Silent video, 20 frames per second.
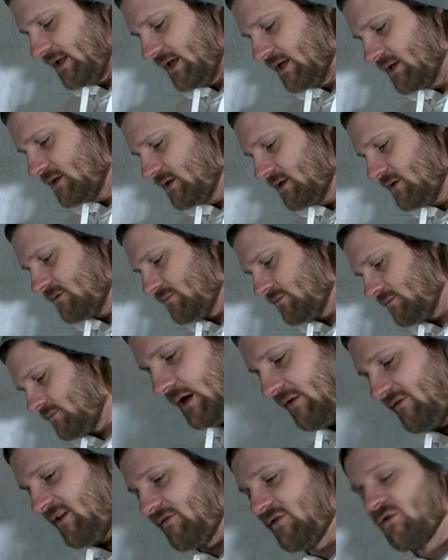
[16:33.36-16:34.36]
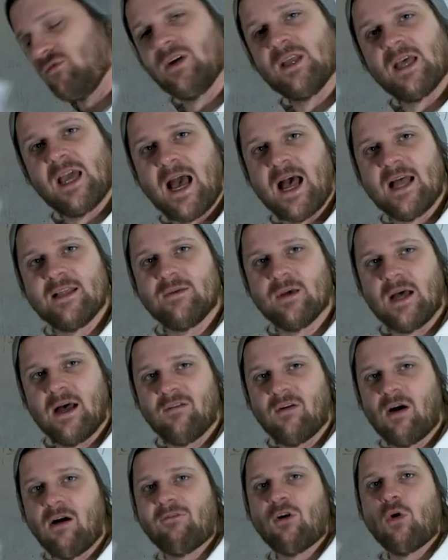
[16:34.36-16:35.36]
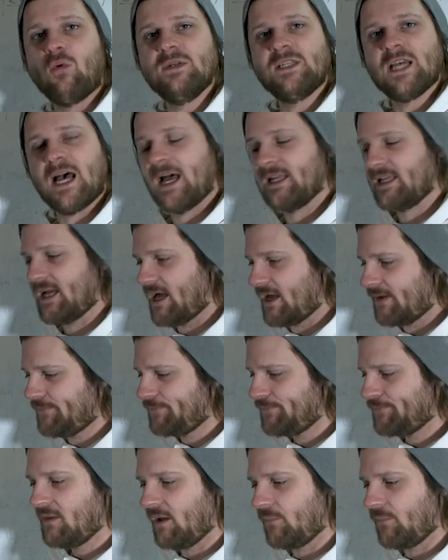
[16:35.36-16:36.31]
ideas. I've never really had, I've always had a